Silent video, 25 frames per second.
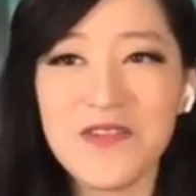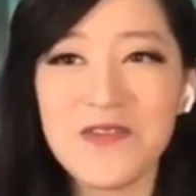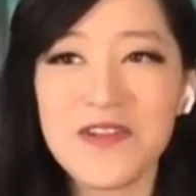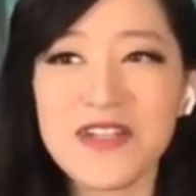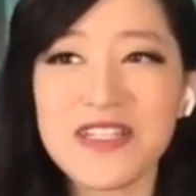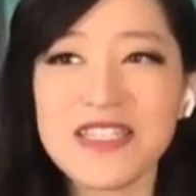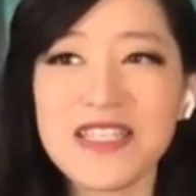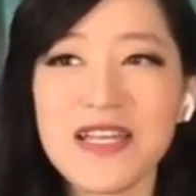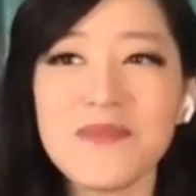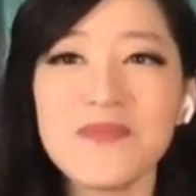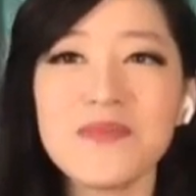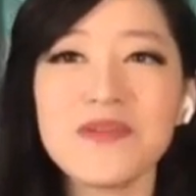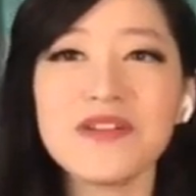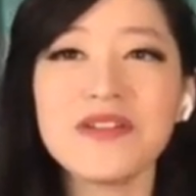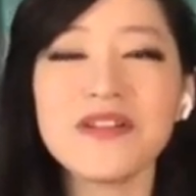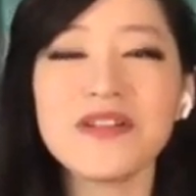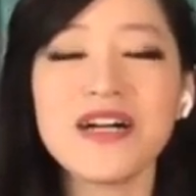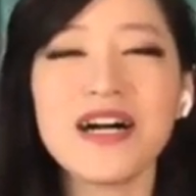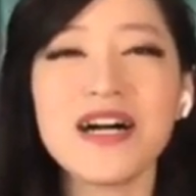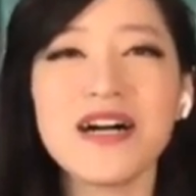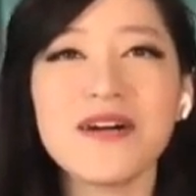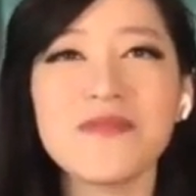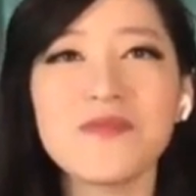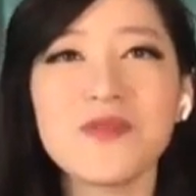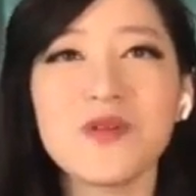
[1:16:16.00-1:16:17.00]
For
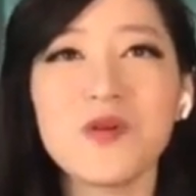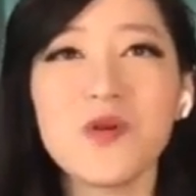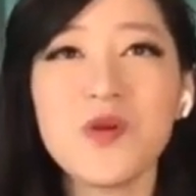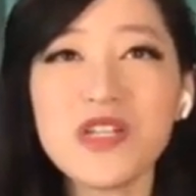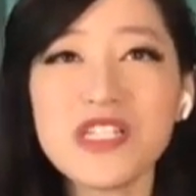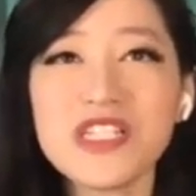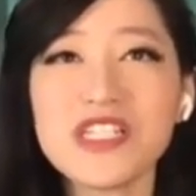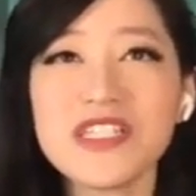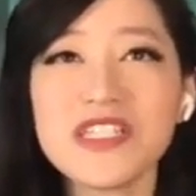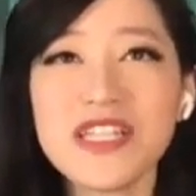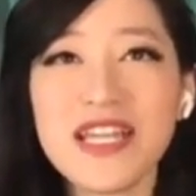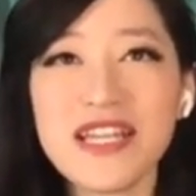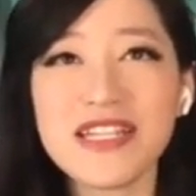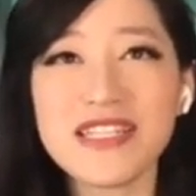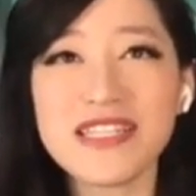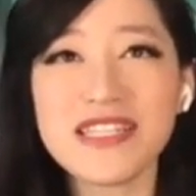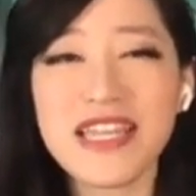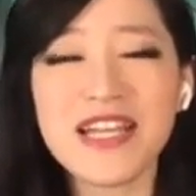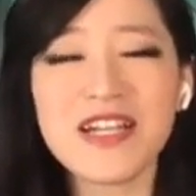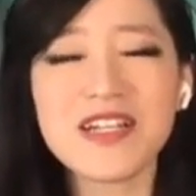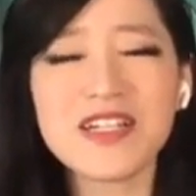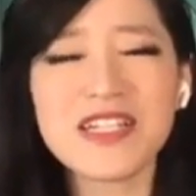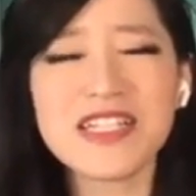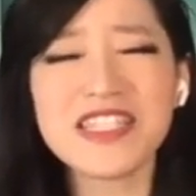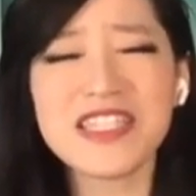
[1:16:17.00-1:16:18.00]
example,
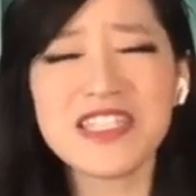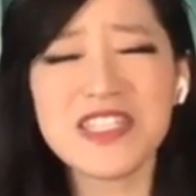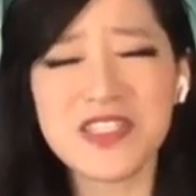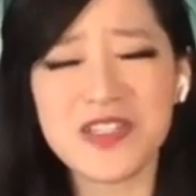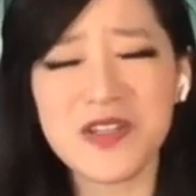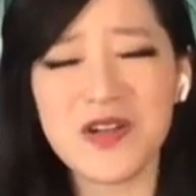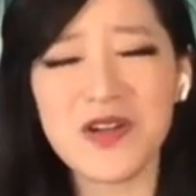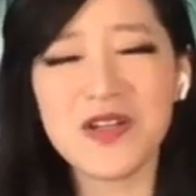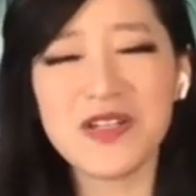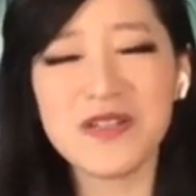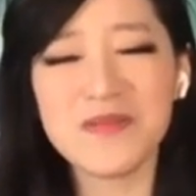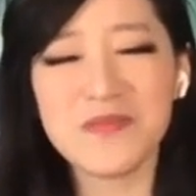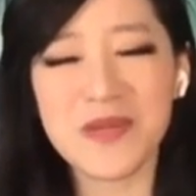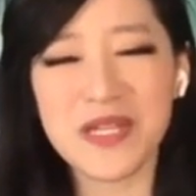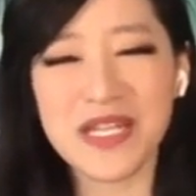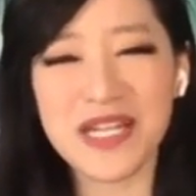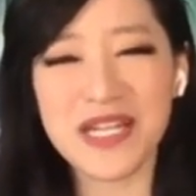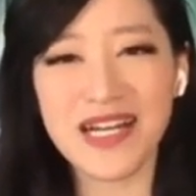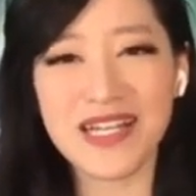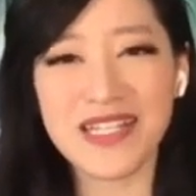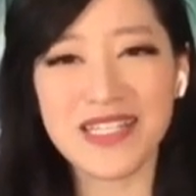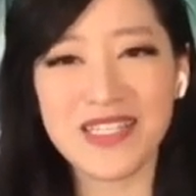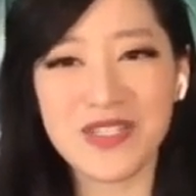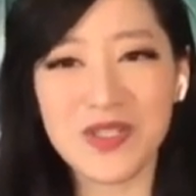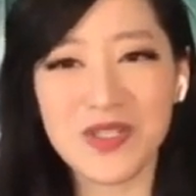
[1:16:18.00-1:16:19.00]
they're concerned
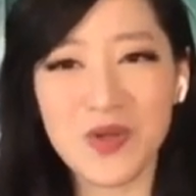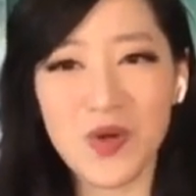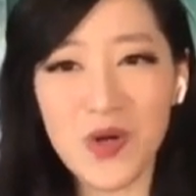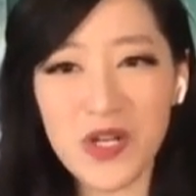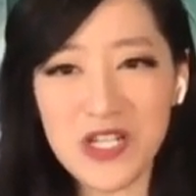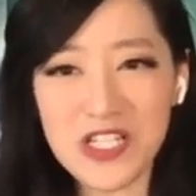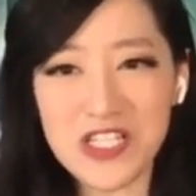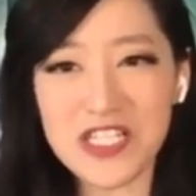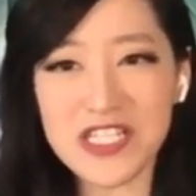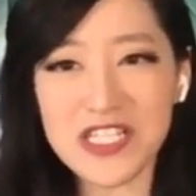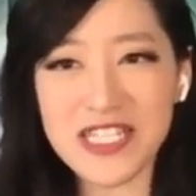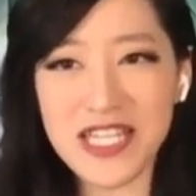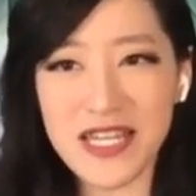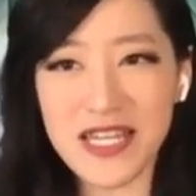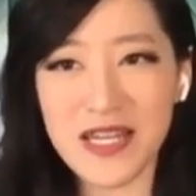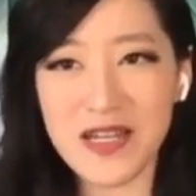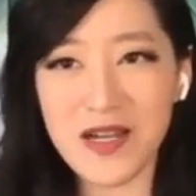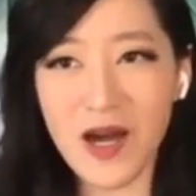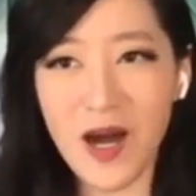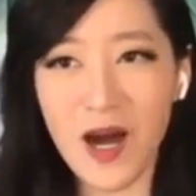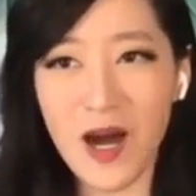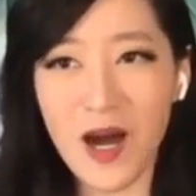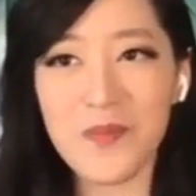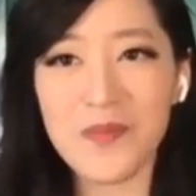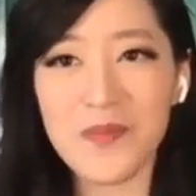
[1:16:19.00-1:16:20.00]
because
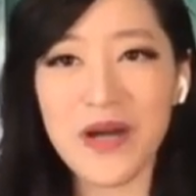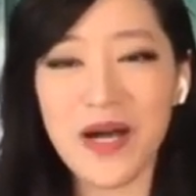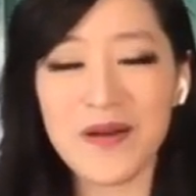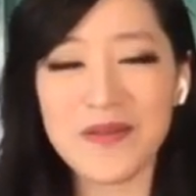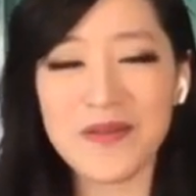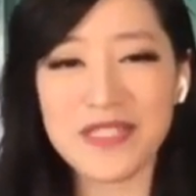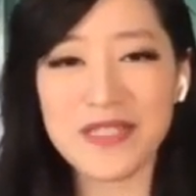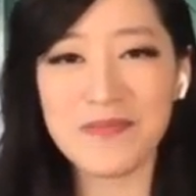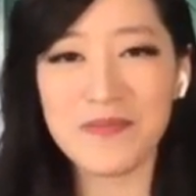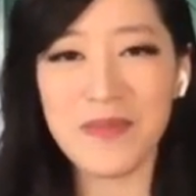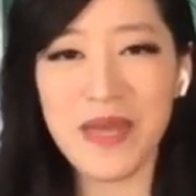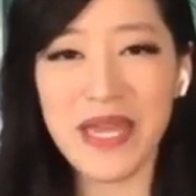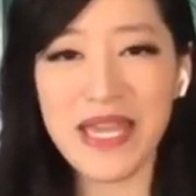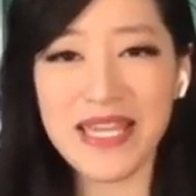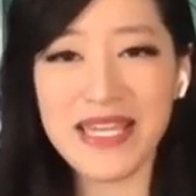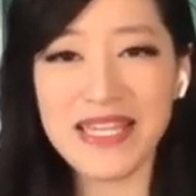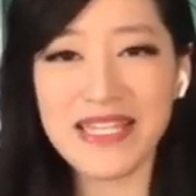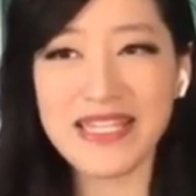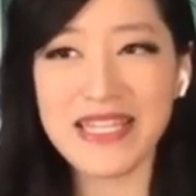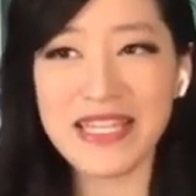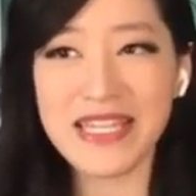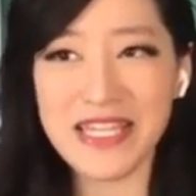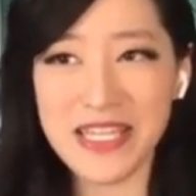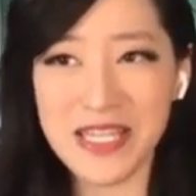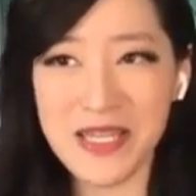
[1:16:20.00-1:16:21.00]
goitrogenic compounds may
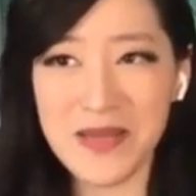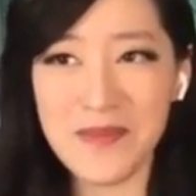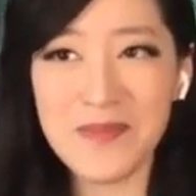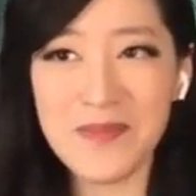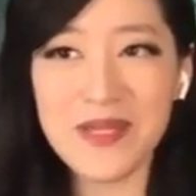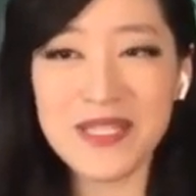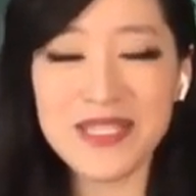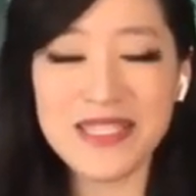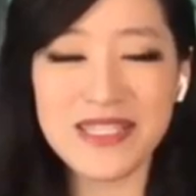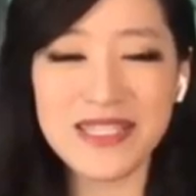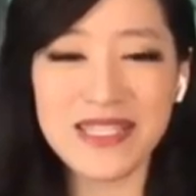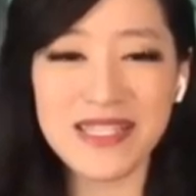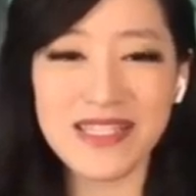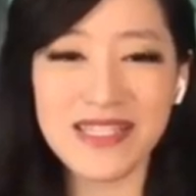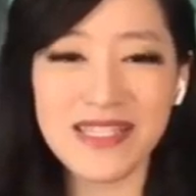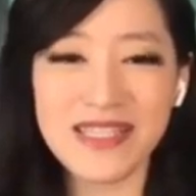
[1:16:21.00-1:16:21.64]
inhibit